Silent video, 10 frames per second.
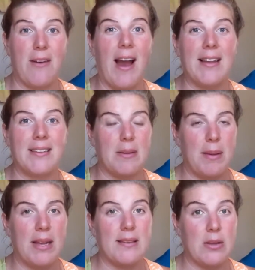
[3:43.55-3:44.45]
for Isaac
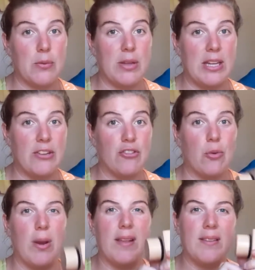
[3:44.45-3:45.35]
because he really
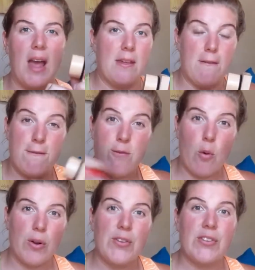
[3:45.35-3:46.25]
enjoys the
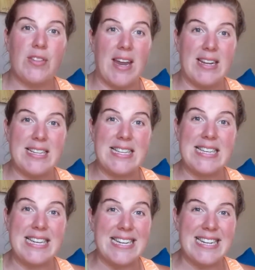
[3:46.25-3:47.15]
force that is
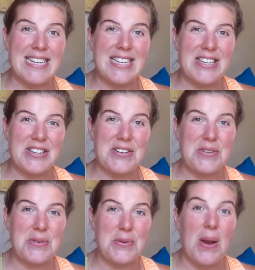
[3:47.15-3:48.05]
needed
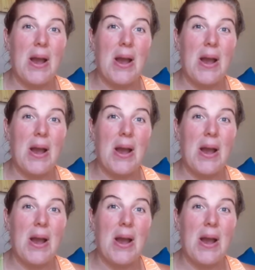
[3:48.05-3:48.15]
to